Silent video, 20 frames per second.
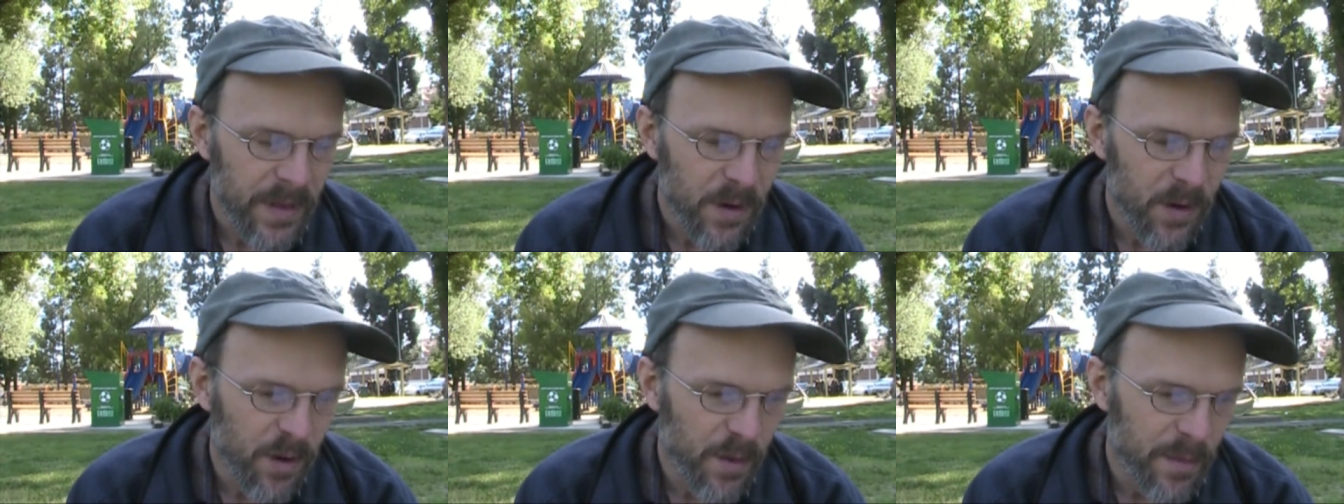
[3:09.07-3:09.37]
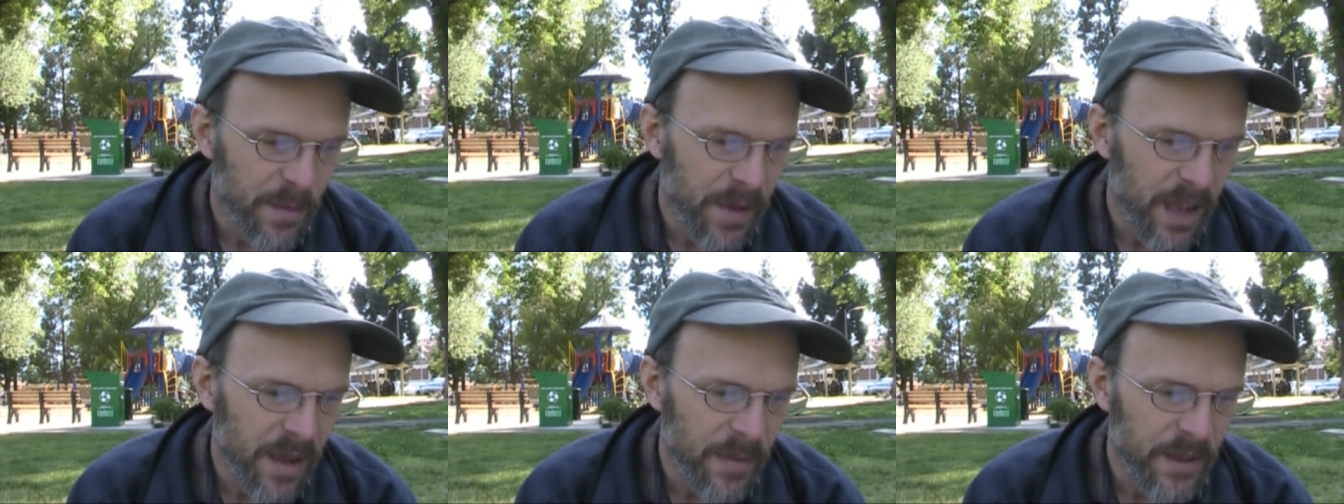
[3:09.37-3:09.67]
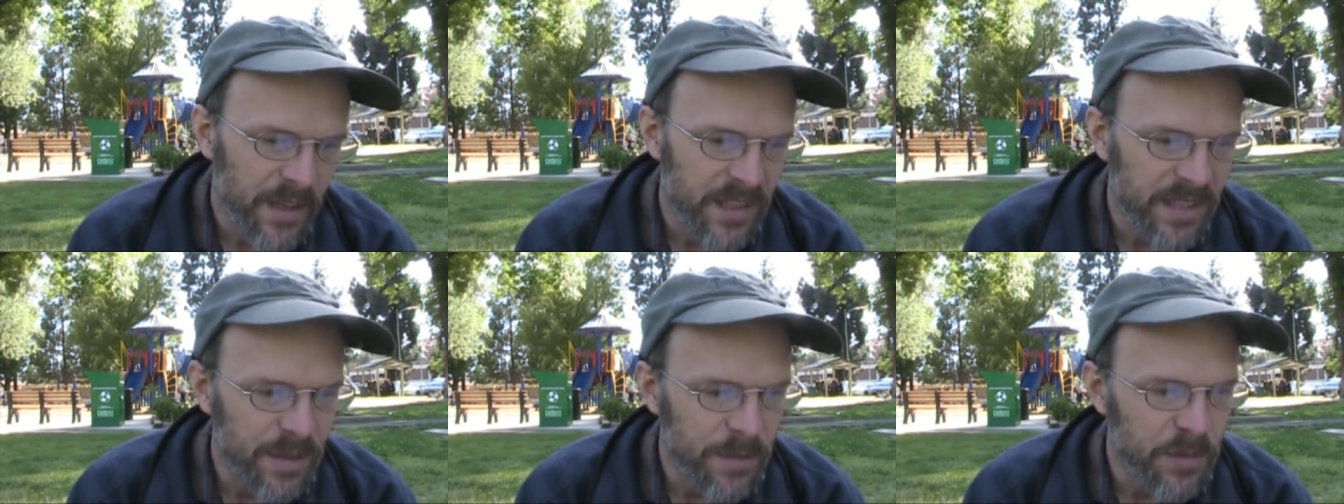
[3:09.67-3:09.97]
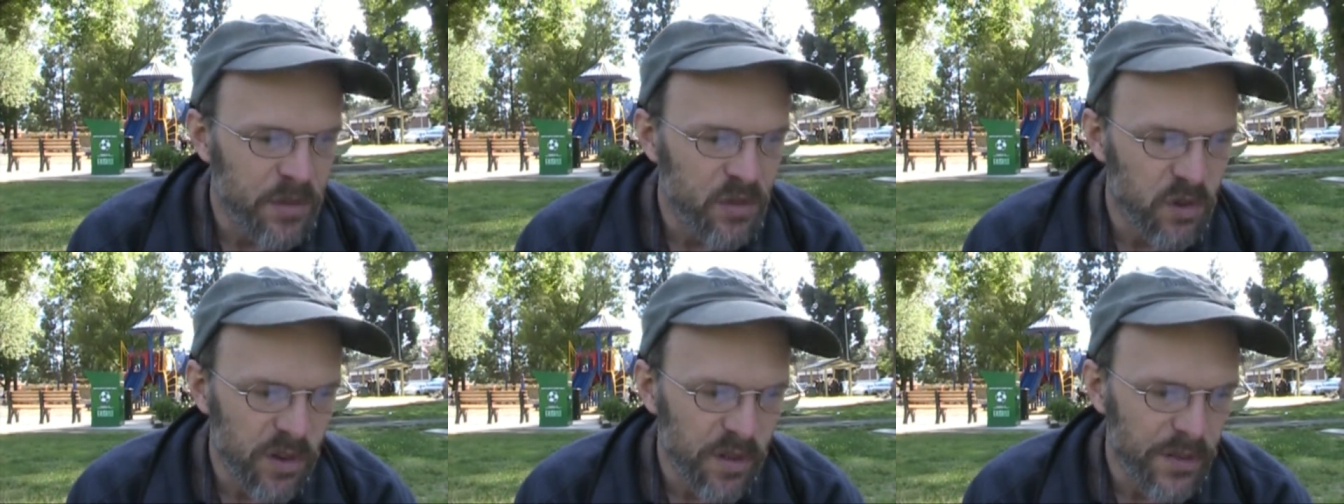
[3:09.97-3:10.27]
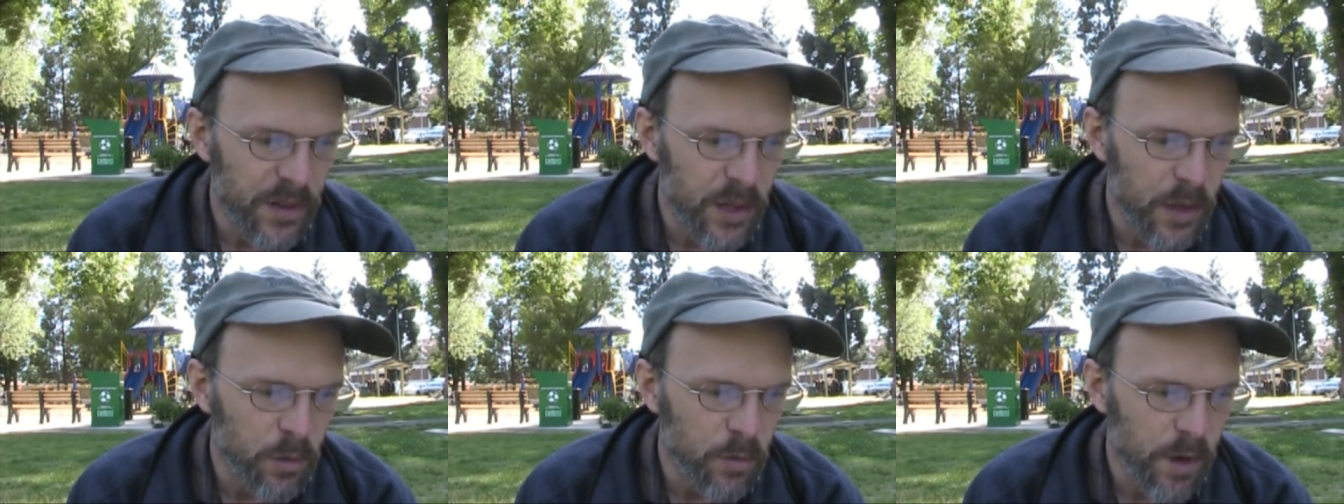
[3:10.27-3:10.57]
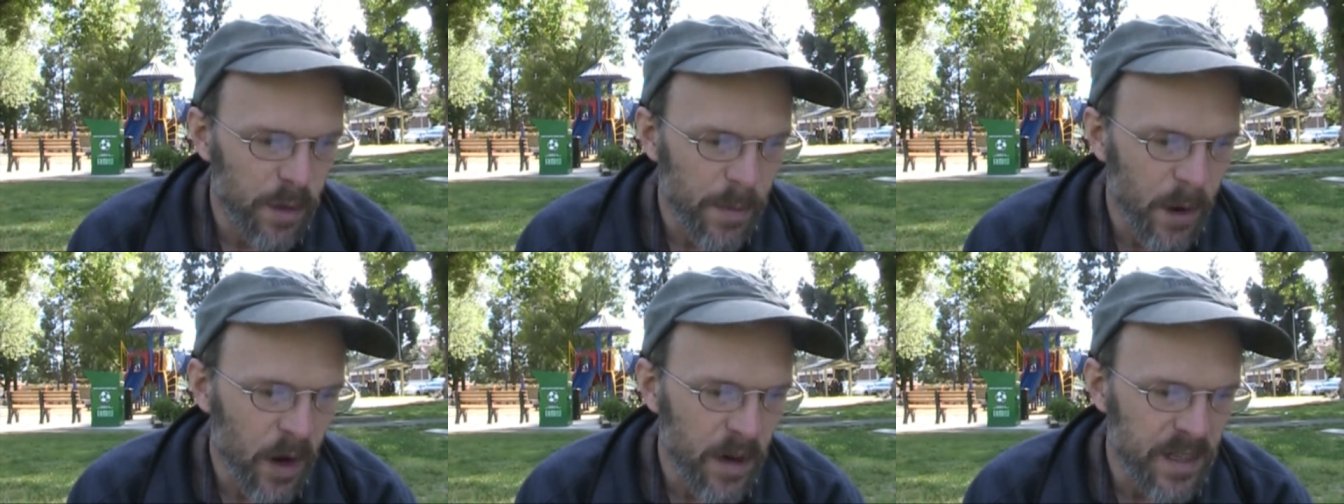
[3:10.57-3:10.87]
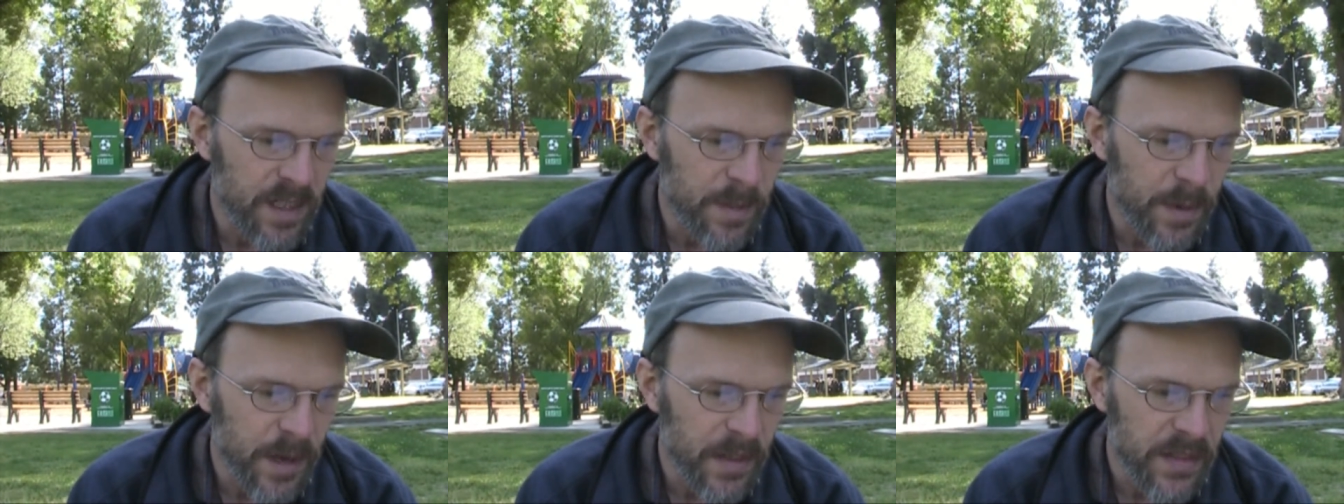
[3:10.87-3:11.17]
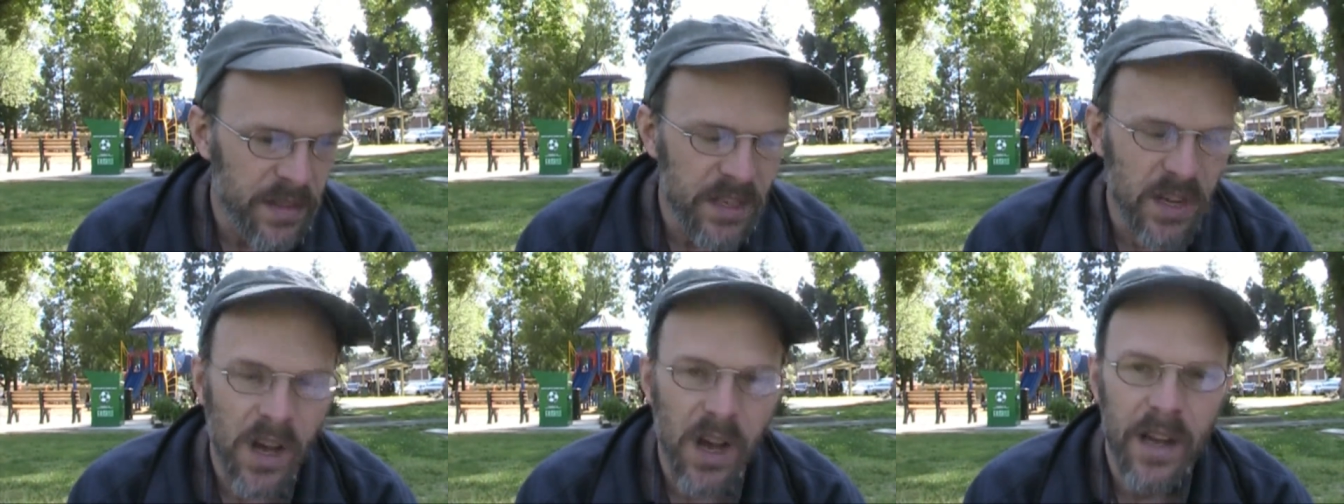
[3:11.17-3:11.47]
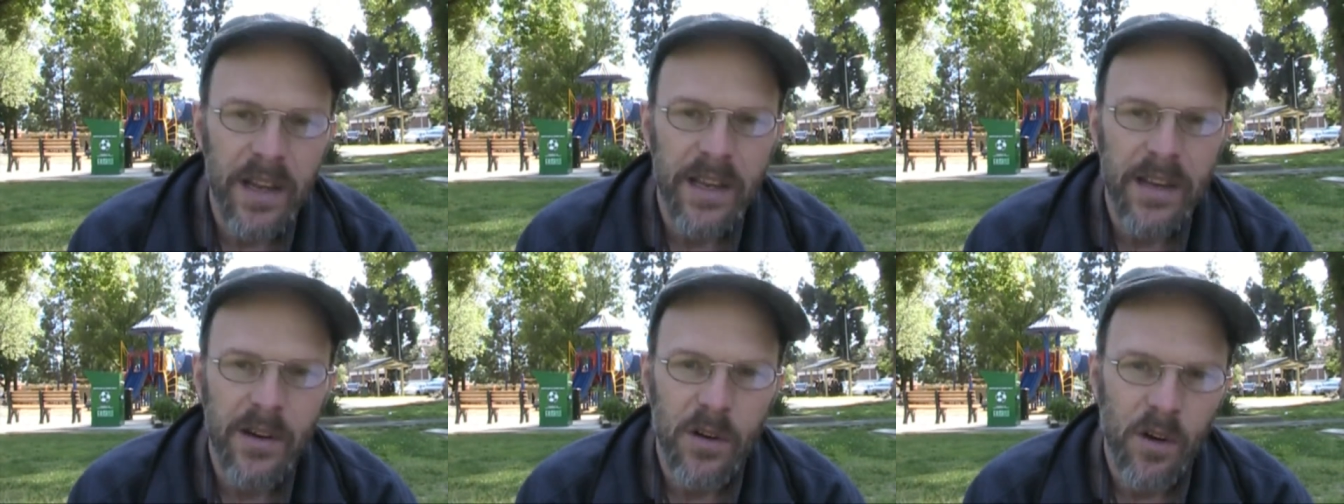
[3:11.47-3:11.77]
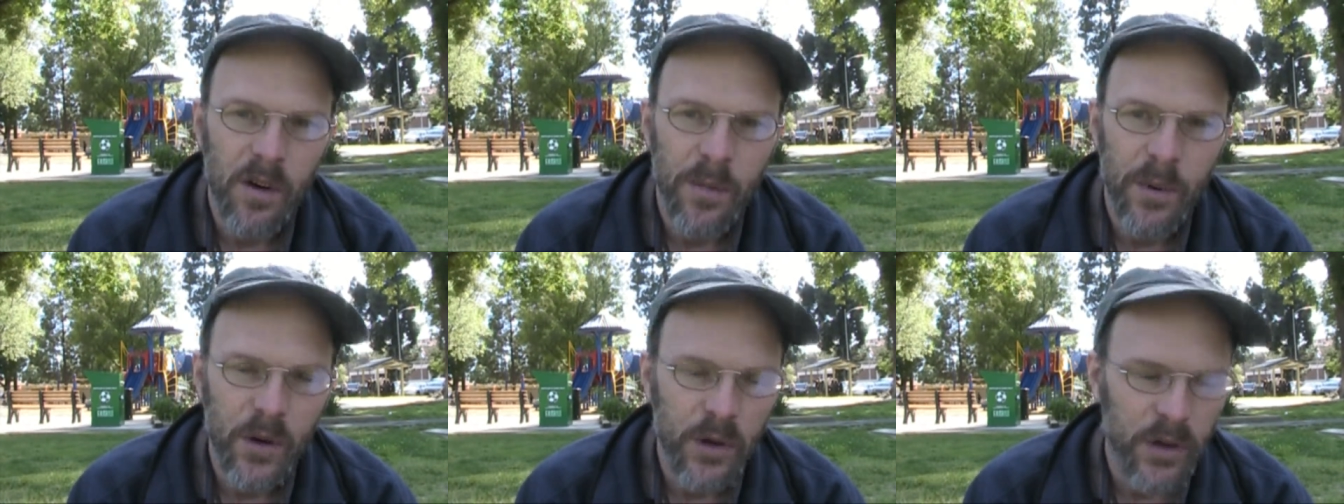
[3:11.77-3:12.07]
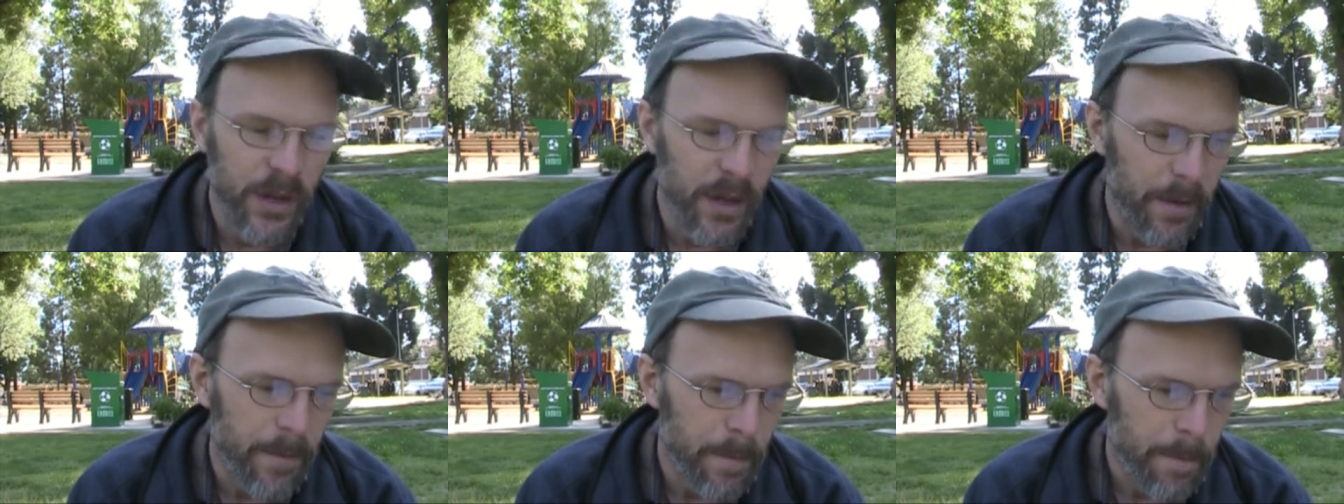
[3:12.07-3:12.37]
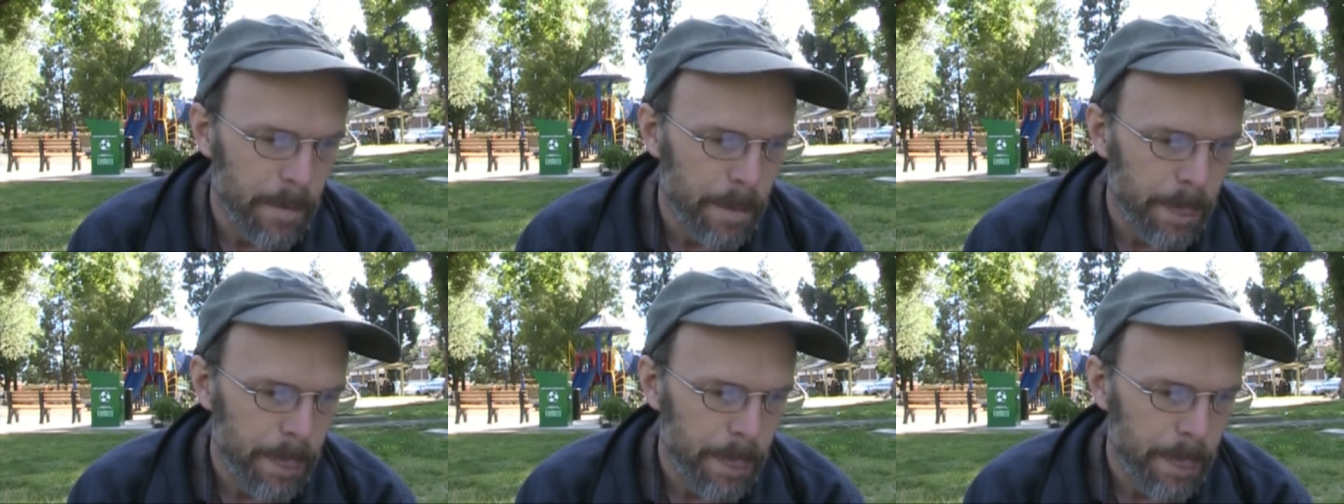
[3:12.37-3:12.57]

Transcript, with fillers: or it may be some trivial remarks about the doggy or birdie.